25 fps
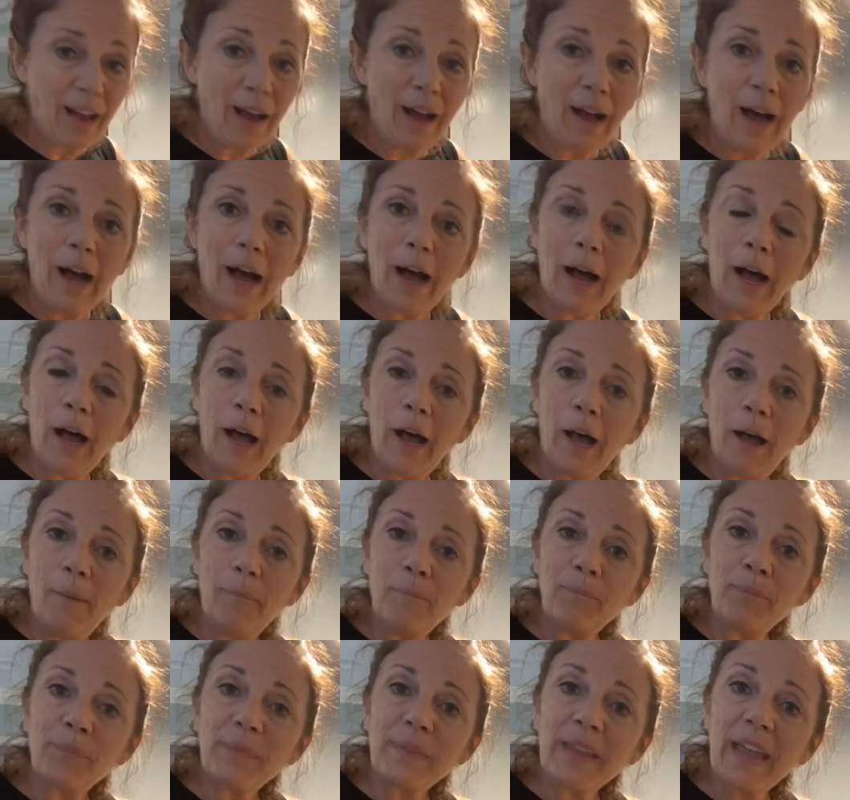
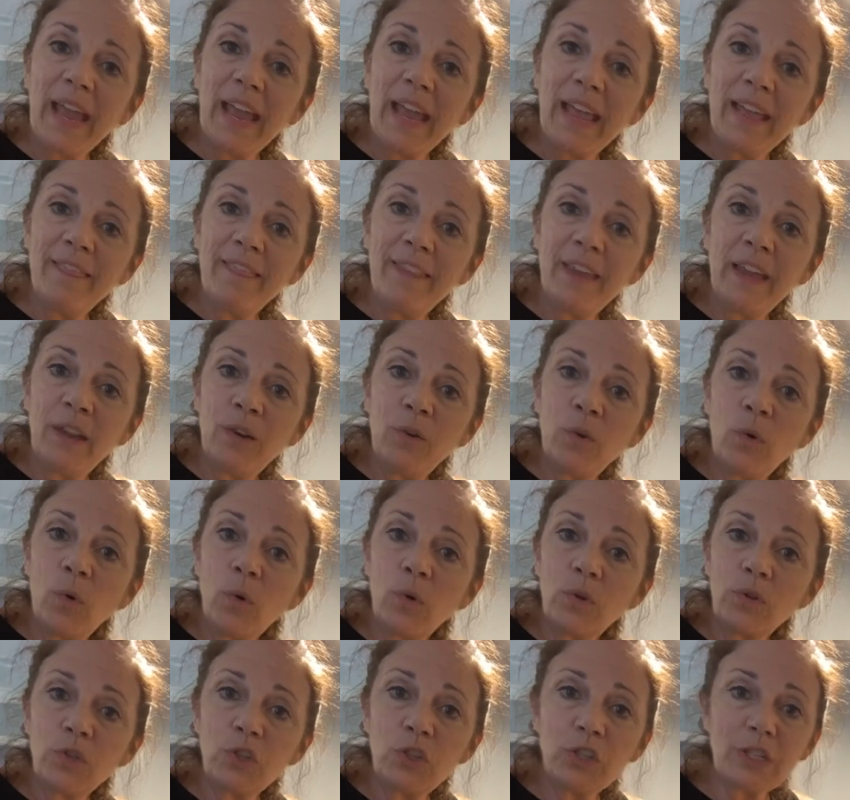And then
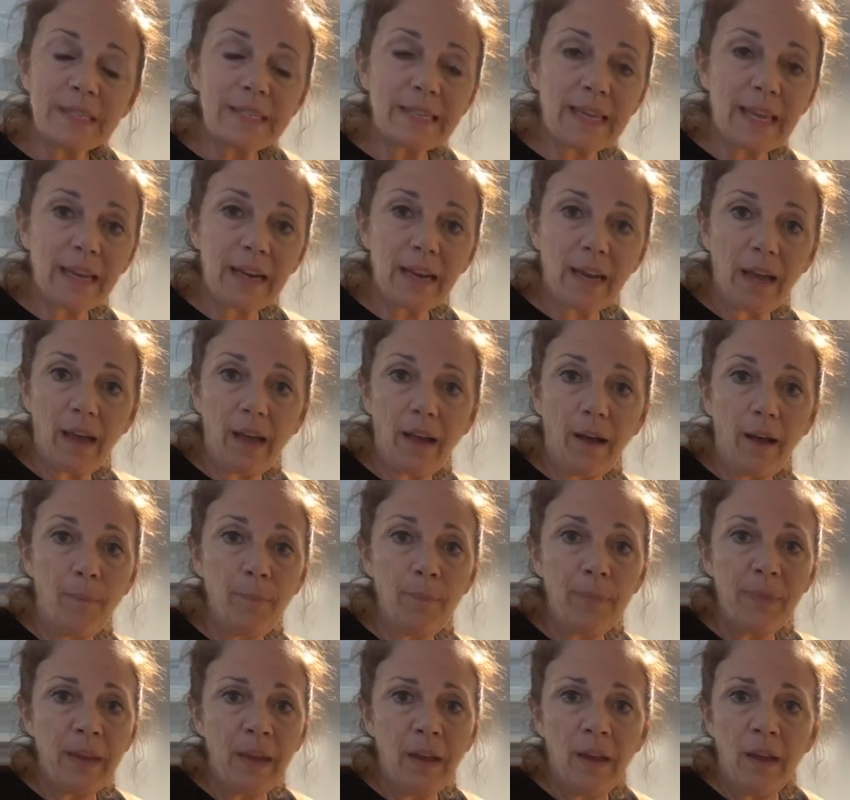just get
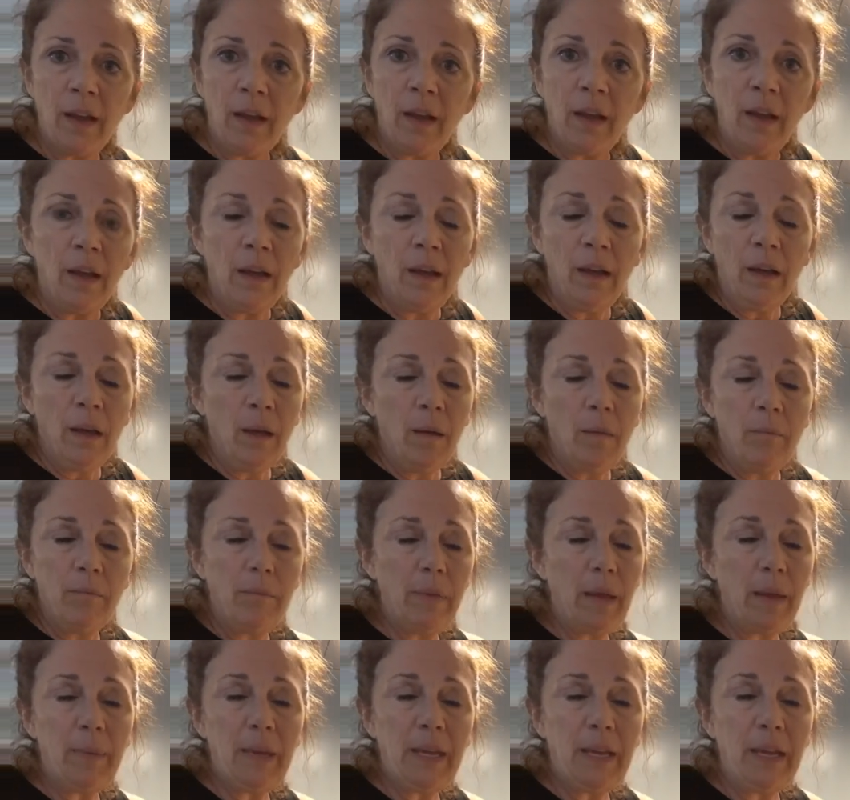
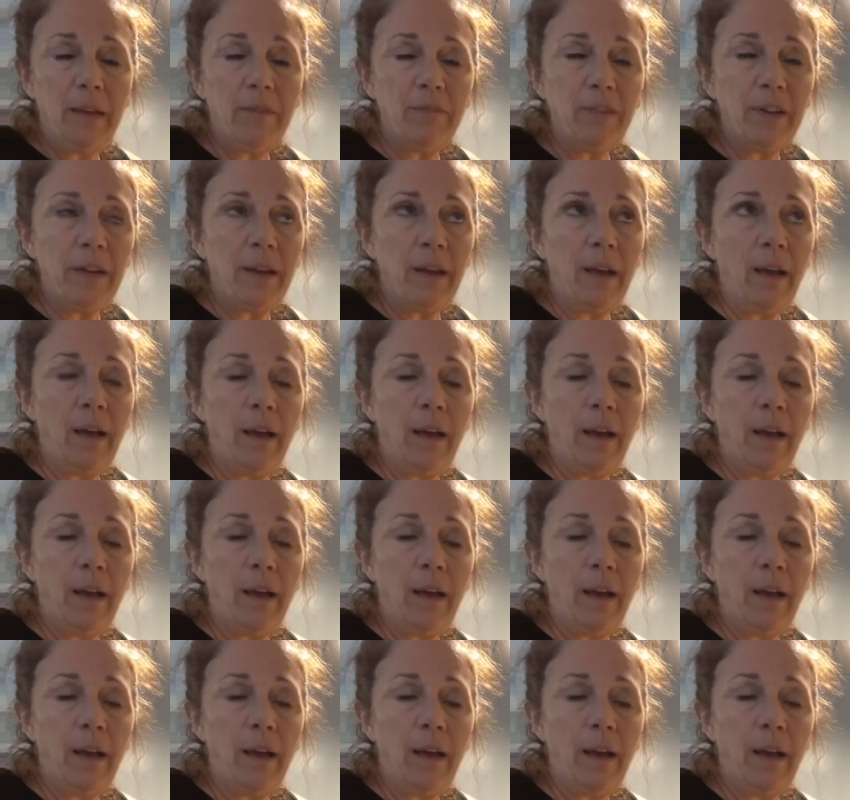maybe even